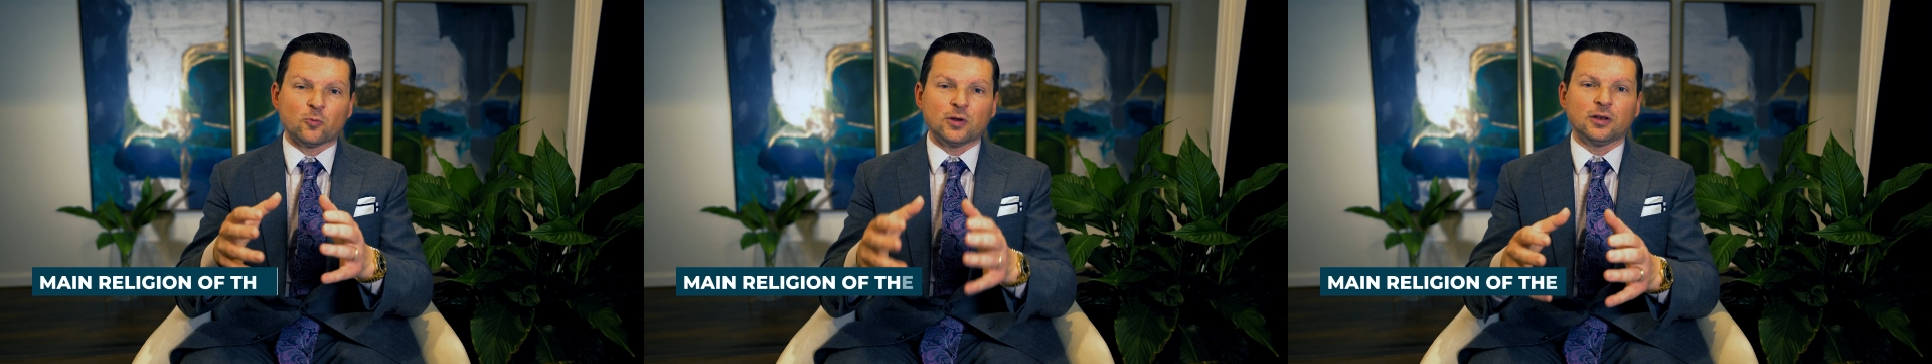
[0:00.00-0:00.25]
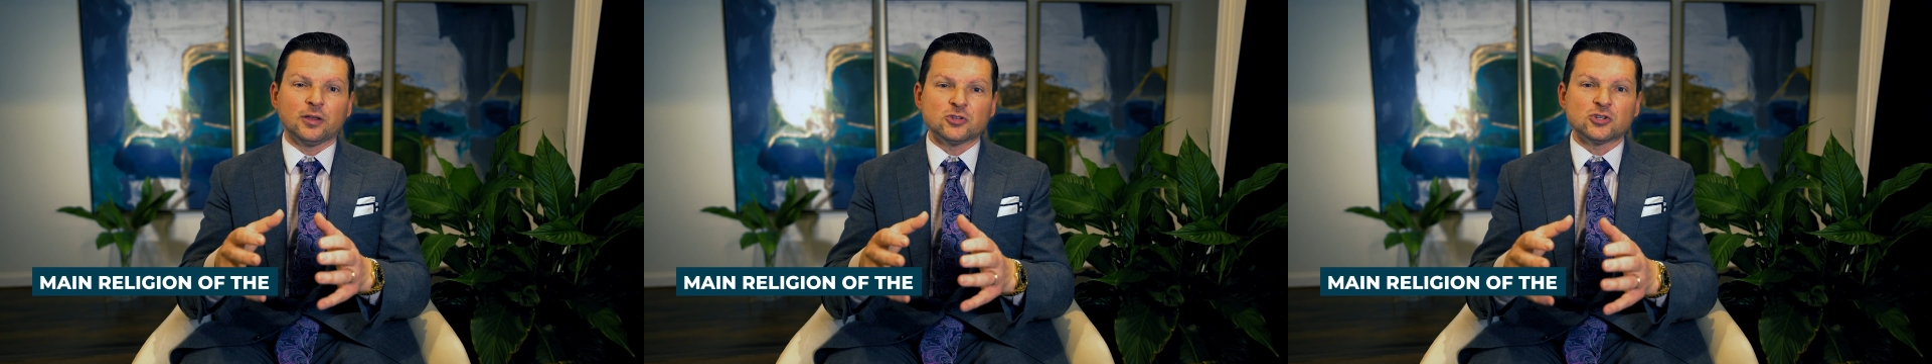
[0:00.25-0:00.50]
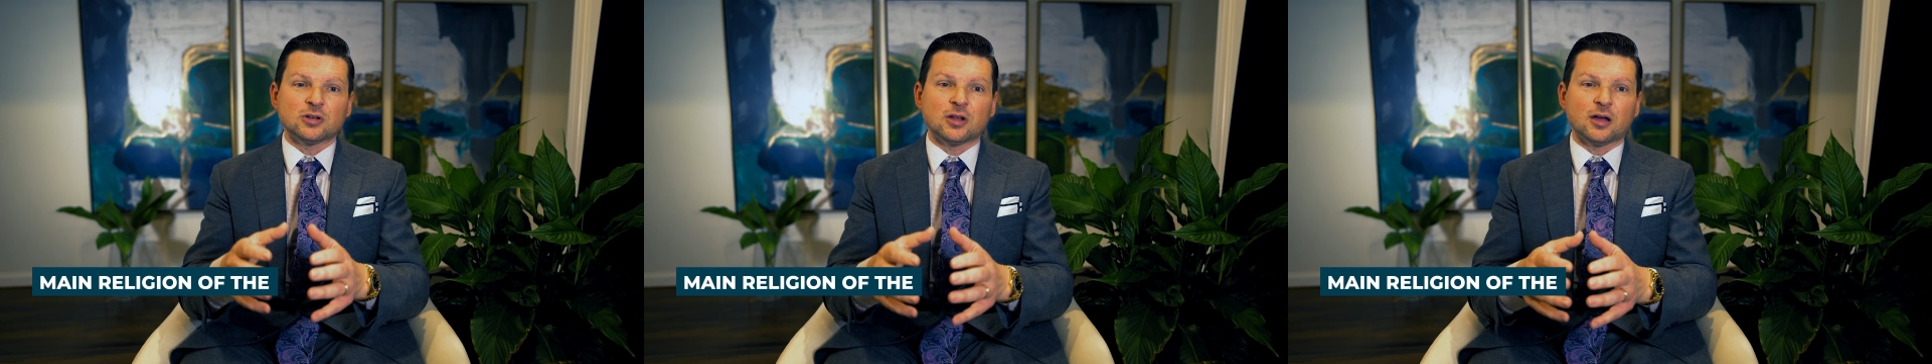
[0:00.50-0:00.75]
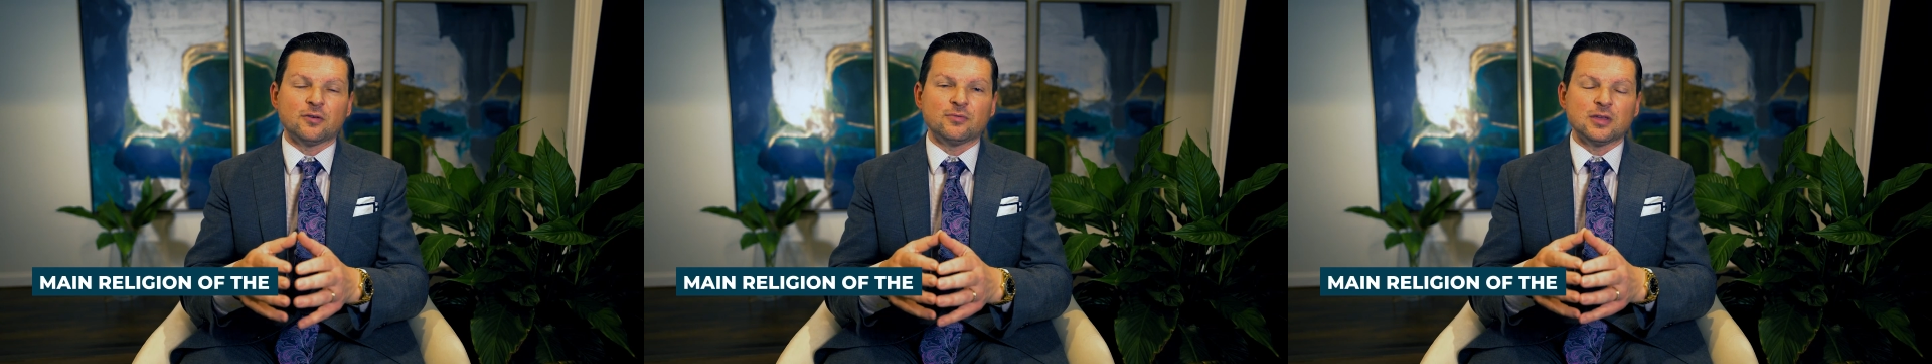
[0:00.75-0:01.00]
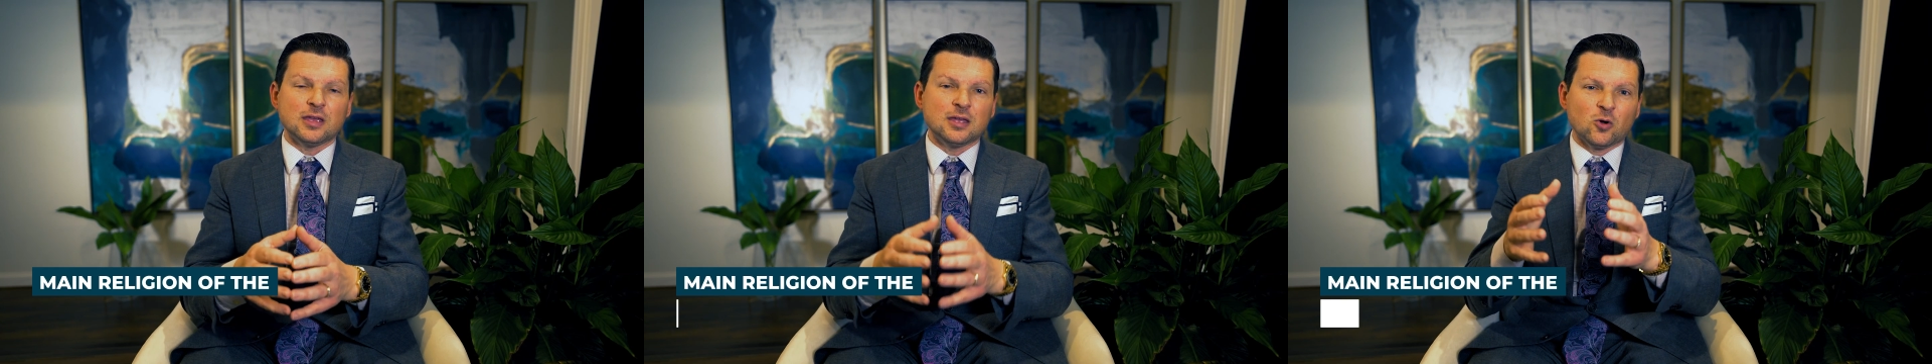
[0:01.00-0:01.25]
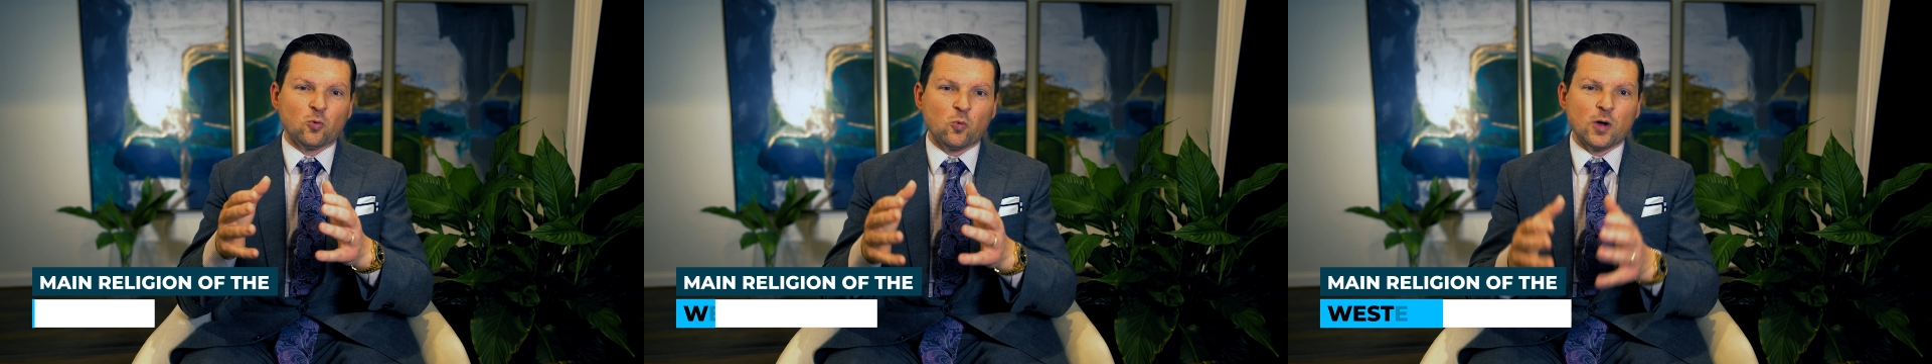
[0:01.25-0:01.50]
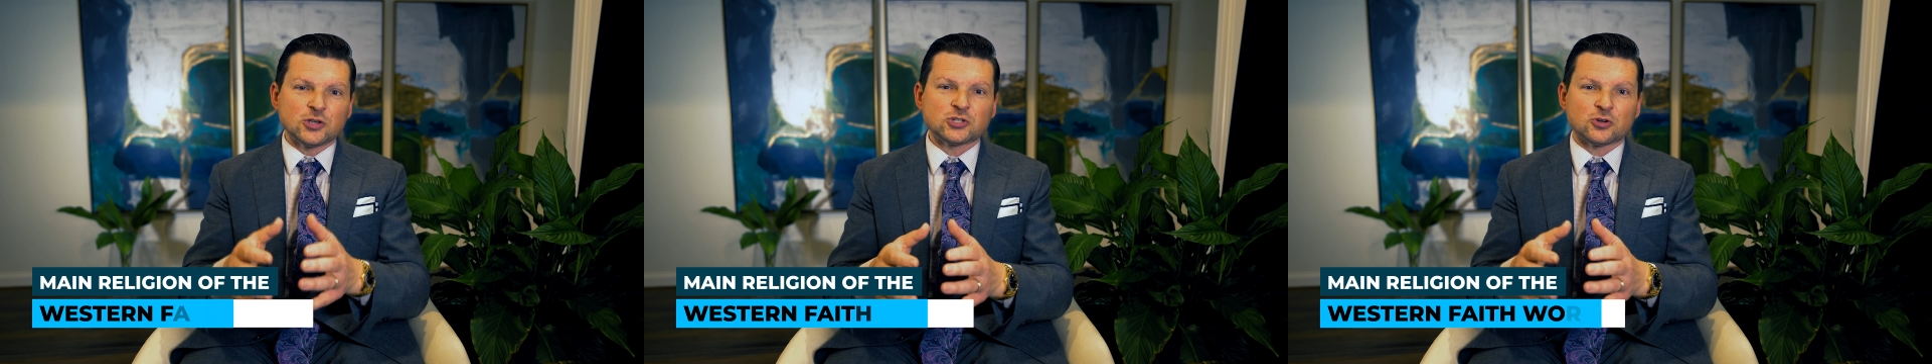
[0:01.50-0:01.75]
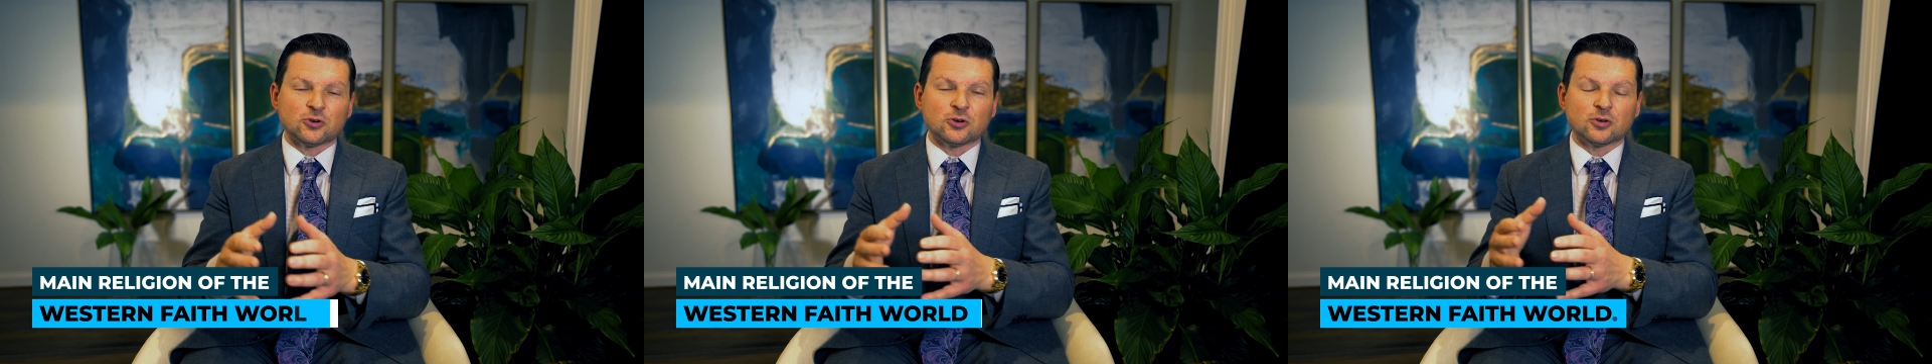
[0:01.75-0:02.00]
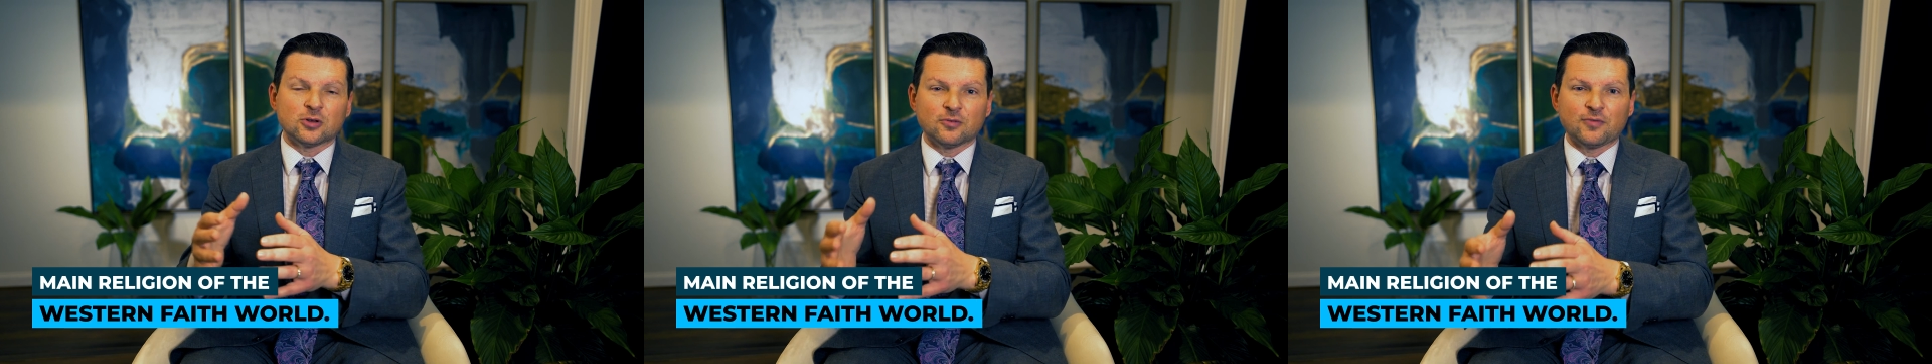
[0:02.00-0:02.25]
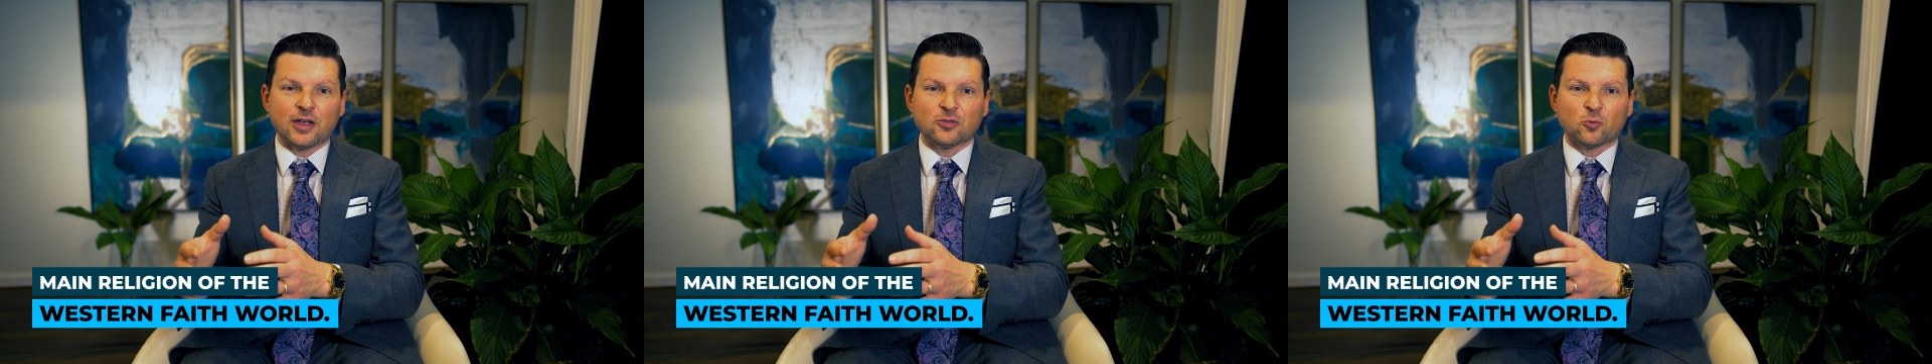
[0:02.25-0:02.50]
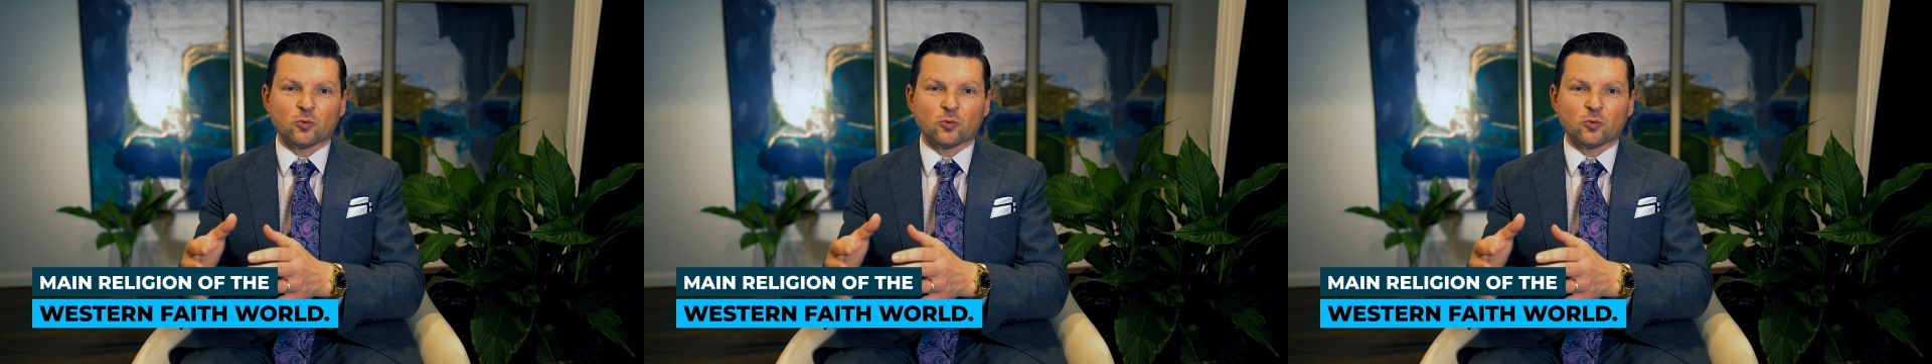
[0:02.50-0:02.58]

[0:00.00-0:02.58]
religion of the Western faith